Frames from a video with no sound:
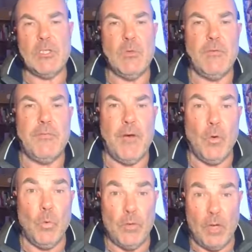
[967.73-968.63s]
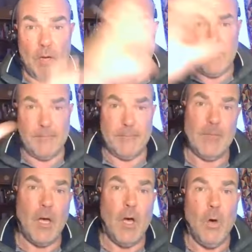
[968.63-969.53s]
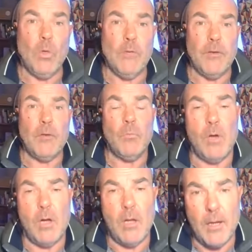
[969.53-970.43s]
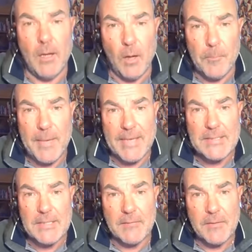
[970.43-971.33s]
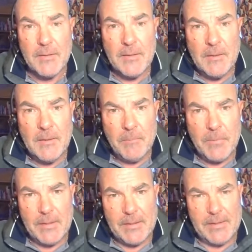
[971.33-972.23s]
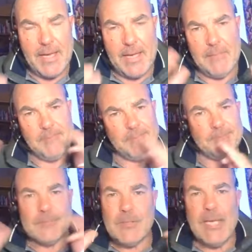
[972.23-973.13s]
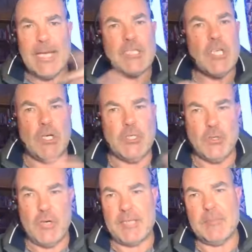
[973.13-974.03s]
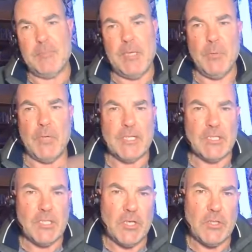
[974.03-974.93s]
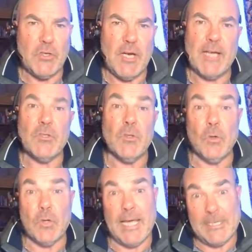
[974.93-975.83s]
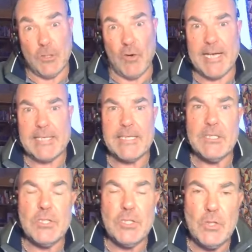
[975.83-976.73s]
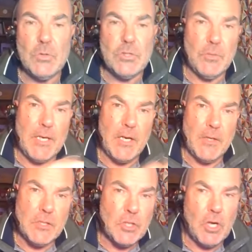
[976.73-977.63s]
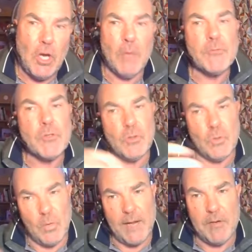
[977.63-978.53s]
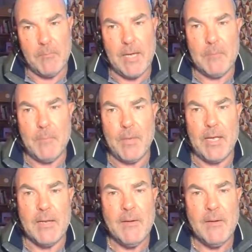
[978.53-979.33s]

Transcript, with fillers: the fold of the whole of uh, OnPassive, then you get sidetracked. People get sidetracked or get dragged into doing other jobs or whatever it may be.